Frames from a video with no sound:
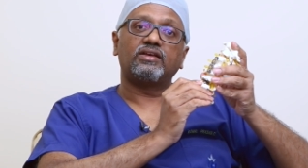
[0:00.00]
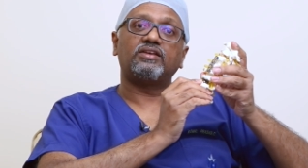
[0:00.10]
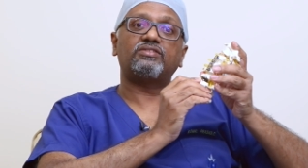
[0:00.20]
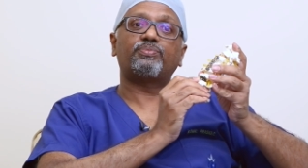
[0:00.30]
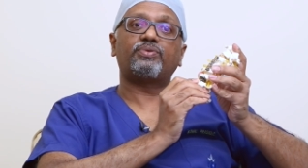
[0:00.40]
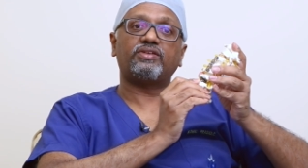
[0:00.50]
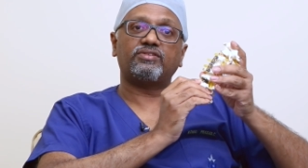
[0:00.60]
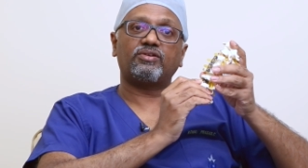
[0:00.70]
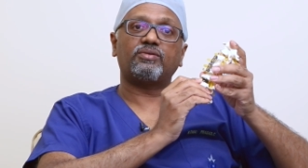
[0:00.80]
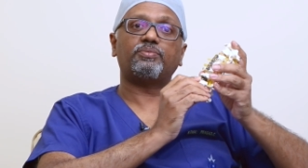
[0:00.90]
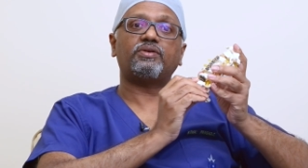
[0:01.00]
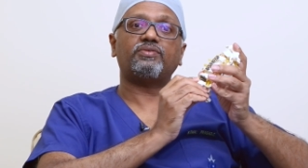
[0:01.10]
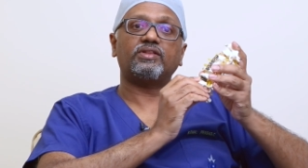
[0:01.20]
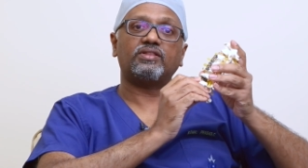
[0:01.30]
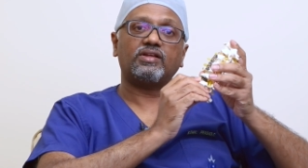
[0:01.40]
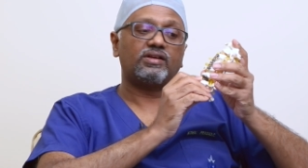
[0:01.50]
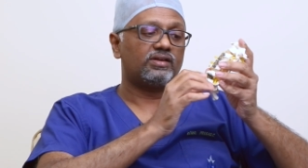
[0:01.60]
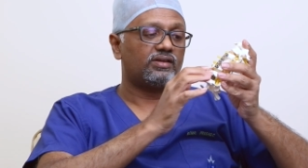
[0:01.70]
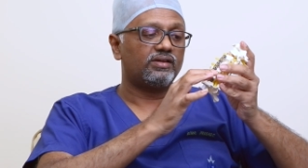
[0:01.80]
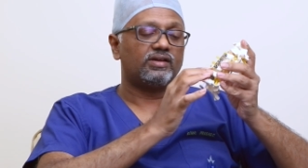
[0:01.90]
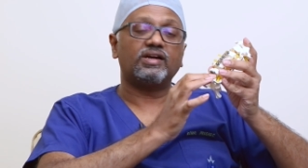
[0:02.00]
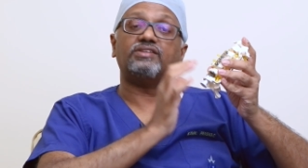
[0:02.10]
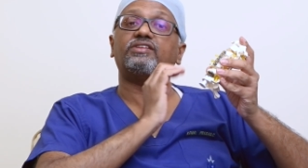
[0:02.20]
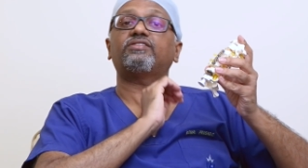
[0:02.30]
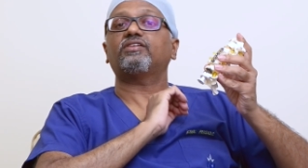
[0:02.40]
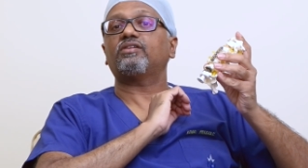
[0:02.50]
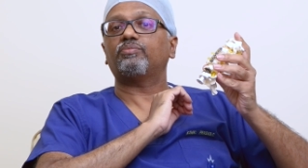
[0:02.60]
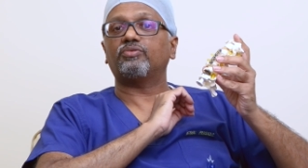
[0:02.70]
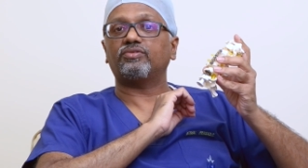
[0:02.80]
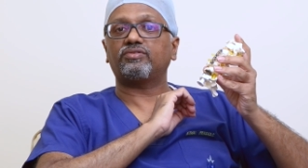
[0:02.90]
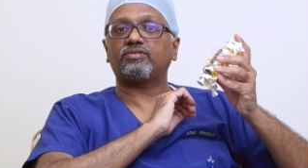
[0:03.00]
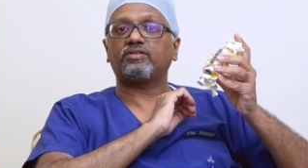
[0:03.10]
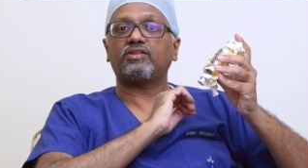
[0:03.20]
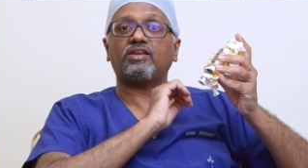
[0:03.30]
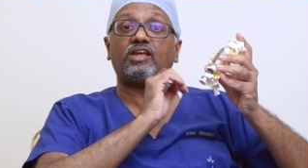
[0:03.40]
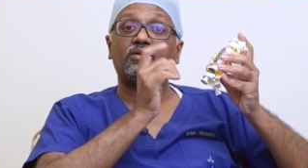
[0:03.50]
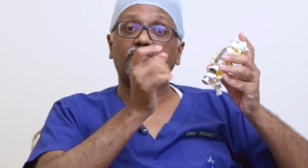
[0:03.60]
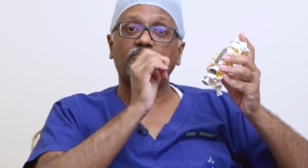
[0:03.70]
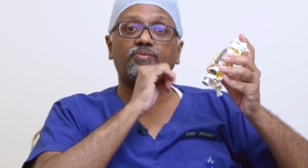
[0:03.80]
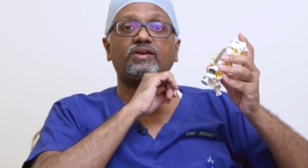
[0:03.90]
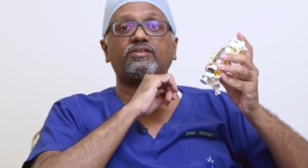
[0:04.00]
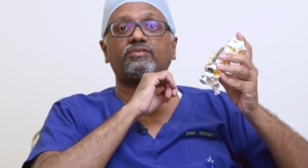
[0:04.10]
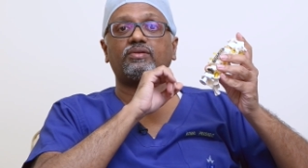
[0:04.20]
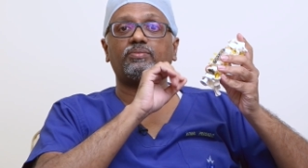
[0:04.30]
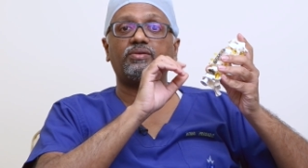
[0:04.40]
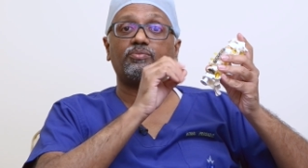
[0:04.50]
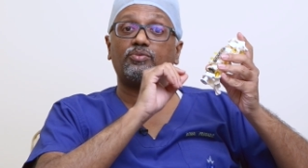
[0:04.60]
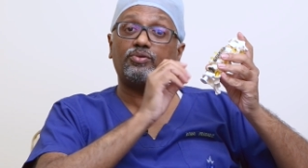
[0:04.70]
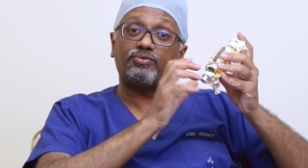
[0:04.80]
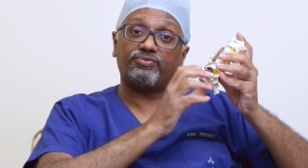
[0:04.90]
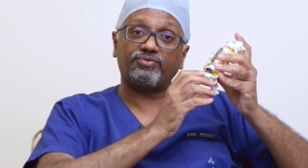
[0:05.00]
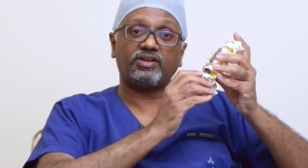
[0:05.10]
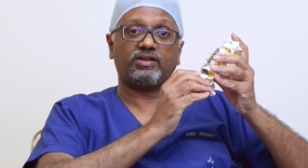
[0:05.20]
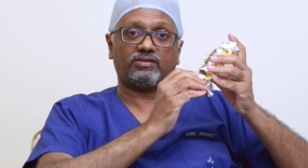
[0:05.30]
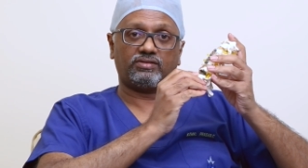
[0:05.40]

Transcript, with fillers: is preserved between the adjacent bones. The neck movements will be more free.